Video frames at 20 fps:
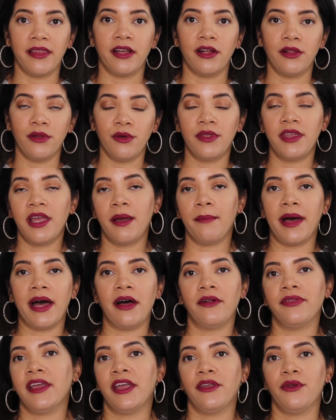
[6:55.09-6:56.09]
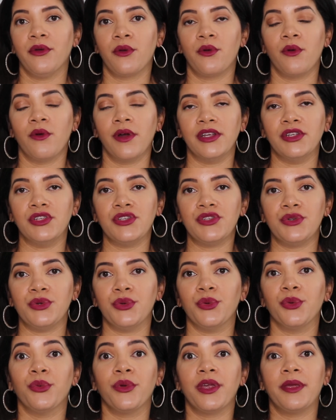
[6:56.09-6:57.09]
Include the amount that you're going
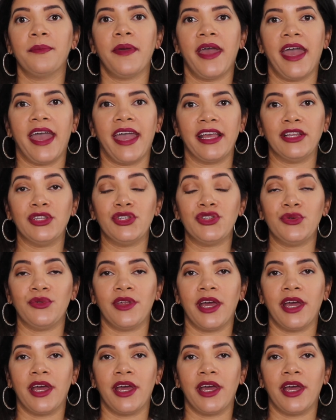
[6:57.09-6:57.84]
to repay to